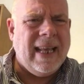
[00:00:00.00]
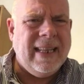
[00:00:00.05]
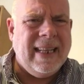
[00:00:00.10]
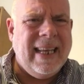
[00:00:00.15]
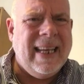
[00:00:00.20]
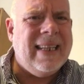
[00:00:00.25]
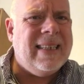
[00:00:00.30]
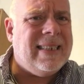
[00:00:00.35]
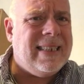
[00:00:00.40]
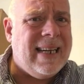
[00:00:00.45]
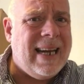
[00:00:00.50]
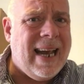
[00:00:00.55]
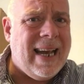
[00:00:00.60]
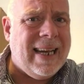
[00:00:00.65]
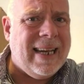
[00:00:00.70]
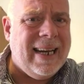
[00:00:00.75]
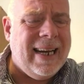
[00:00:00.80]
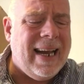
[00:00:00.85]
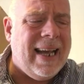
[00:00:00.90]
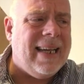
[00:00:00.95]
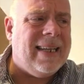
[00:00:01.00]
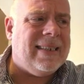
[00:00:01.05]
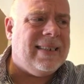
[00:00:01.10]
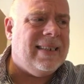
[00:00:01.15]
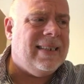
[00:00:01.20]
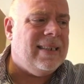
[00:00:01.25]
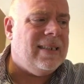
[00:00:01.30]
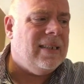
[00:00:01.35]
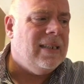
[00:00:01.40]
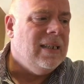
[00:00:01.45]
get the internet
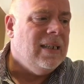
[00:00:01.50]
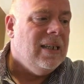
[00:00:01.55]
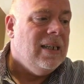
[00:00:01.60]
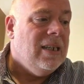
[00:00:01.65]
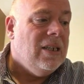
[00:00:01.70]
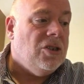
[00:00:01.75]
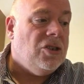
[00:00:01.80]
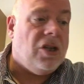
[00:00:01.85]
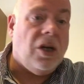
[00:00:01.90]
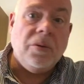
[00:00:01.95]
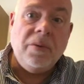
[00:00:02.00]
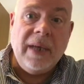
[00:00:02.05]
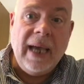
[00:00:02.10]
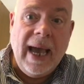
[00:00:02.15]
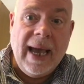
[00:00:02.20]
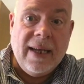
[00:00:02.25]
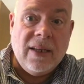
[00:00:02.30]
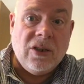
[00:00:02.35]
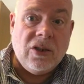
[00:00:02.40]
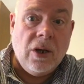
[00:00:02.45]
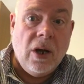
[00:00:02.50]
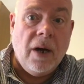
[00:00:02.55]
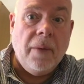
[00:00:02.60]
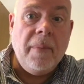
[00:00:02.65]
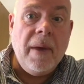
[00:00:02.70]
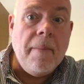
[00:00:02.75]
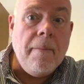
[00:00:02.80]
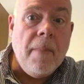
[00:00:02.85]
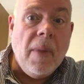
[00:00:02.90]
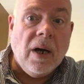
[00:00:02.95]
connected. So yeah, so
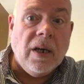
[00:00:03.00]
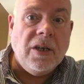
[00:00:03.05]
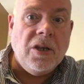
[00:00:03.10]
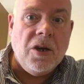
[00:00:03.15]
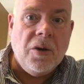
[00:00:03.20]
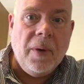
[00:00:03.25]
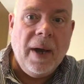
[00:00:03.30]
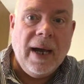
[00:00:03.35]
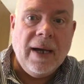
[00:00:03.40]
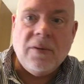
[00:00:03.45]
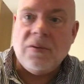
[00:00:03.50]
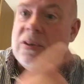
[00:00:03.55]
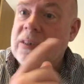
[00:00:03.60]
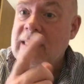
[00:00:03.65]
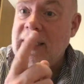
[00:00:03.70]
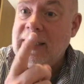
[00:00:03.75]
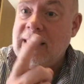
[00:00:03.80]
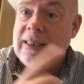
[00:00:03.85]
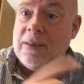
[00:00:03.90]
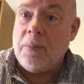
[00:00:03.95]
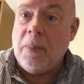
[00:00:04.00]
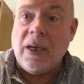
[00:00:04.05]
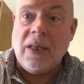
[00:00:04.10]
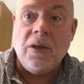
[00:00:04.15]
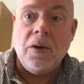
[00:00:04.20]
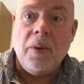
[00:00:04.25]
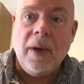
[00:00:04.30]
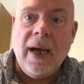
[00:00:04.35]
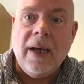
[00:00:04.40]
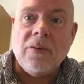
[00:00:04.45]
I'm in my new house. This is my
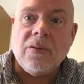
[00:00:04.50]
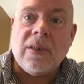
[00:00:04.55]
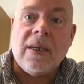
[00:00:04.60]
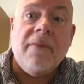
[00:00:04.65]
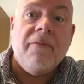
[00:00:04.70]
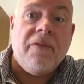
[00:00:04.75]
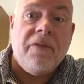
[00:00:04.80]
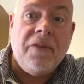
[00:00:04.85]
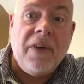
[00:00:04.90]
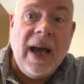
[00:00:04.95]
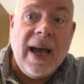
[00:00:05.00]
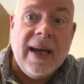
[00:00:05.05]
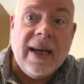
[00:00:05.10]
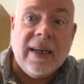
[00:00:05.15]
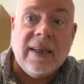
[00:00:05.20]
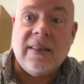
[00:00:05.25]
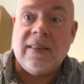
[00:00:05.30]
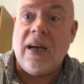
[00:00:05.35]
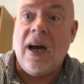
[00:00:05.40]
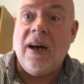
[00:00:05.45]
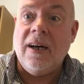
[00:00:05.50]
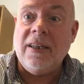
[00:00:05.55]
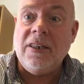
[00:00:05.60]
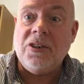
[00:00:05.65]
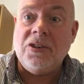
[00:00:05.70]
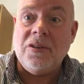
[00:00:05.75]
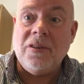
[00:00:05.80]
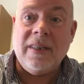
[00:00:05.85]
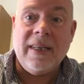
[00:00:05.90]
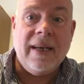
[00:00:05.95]
new house. In fact, I
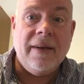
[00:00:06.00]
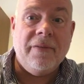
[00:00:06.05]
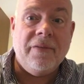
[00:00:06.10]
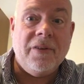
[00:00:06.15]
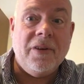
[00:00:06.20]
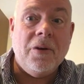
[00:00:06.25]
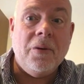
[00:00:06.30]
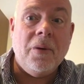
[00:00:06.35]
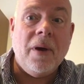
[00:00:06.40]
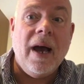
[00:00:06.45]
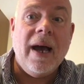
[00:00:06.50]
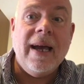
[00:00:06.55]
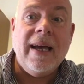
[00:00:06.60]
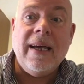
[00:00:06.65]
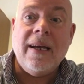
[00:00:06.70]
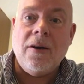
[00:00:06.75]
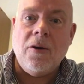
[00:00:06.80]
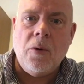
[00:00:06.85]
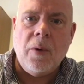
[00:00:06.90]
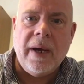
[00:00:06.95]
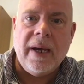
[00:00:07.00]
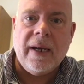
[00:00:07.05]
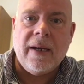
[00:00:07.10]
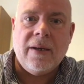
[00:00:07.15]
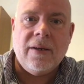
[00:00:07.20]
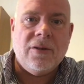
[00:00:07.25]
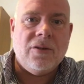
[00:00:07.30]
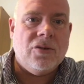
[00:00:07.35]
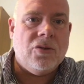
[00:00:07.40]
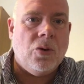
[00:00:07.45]
should give you a quick
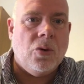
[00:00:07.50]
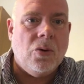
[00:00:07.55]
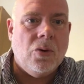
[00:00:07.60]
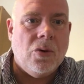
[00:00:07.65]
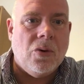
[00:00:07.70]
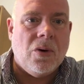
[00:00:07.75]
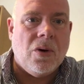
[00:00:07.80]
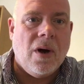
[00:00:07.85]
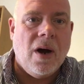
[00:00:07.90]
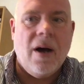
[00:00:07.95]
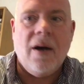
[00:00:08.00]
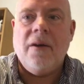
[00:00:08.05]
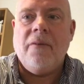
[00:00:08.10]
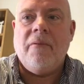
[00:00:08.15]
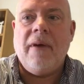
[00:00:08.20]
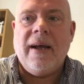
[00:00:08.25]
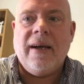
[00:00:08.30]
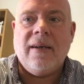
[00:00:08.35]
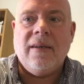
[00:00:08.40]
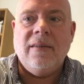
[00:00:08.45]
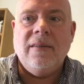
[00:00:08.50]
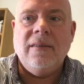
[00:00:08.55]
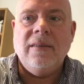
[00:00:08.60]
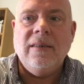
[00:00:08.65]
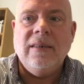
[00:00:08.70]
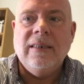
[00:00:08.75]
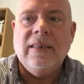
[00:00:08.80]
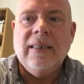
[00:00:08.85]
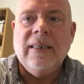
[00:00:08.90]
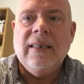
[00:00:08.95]
tour, I
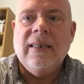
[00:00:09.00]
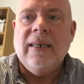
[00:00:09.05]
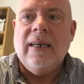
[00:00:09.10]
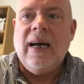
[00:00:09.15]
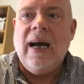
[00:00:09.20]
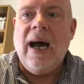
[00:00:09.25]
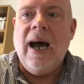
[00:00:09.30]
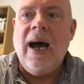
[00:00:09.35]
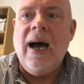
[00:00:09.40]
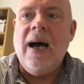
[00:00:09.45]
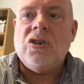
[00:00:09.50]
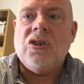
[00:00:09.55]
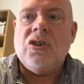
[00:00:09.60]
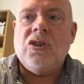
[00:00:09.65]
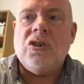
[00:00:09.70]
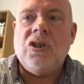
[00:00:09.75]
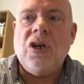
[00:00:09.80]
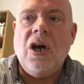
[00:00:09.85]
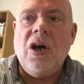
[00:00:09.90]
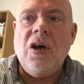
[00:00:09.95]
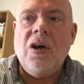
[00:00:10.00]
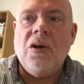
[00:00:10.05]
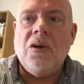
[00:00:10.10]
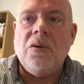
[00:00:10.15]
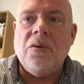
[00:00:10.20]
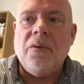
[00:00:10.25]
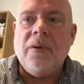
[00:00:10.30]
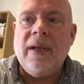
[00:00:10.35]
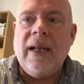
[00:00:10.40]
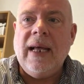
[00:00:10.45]
reckon.
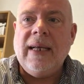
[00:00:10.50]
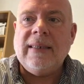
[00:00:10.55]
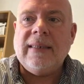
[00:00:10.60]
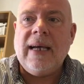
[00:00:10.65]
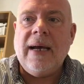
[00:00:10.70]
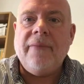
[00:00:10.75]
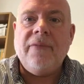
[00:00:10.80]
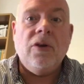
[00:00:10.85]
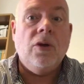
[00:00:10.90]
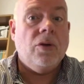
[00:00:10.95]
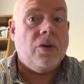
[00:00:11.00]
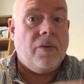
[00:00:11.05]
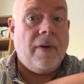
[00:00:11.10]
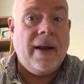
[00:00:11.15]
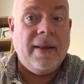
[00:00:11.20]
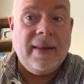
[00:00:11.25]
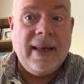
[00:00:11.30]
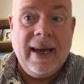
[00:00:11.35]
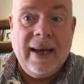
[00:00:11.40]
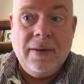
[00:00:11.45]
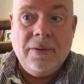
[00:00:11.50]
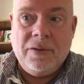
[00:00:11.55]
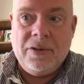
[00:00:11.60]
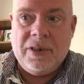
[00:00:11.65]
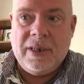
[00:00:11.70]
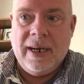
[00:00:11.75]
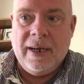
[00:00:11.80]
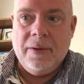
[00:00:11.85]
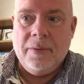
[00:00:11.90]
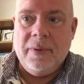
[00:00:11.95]
So let's have a look around the house,
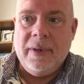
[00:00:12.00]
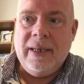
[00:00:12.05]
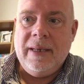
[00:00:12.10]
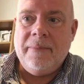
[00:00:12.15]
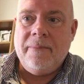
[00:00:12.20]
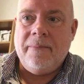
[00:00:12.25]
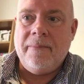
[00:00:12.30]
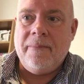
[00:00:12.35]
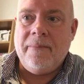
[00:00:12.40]
shall we?